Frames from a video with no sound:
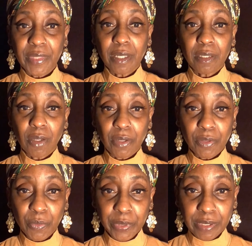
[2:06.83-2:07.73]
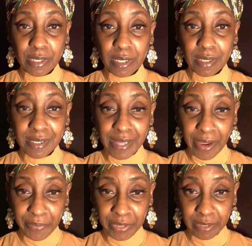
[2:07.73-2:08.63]
In other words,
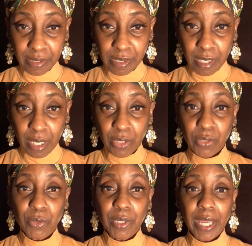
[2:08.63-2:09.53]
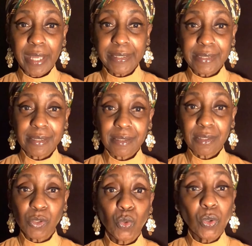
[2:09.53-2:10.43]
Darius, you
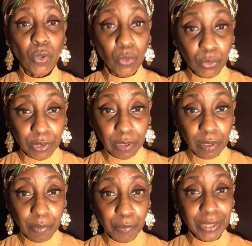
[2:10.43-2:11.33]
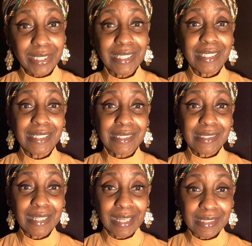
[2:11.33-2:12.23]
could, but it is
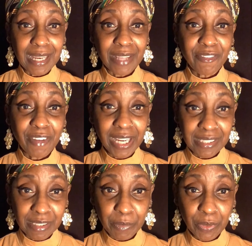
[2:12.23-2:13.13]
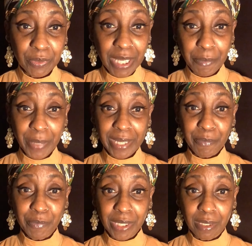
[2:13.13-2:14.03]
not advisable, not by
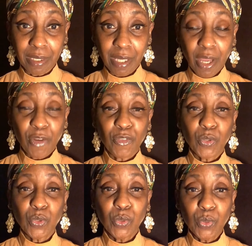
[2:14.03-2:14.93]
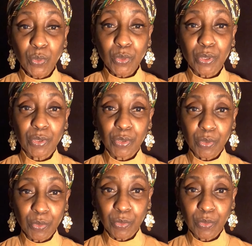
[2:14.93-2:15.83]
me, for you to
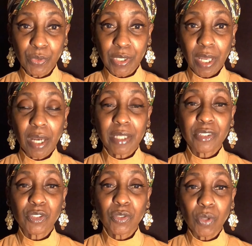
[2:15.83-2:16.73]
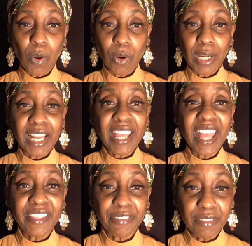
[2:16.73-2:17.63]
choose a song, an
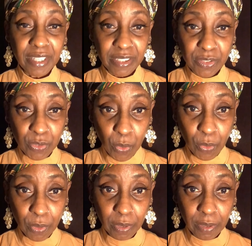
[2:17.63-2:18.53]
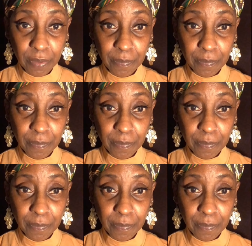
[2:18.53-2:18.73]
ethnic song,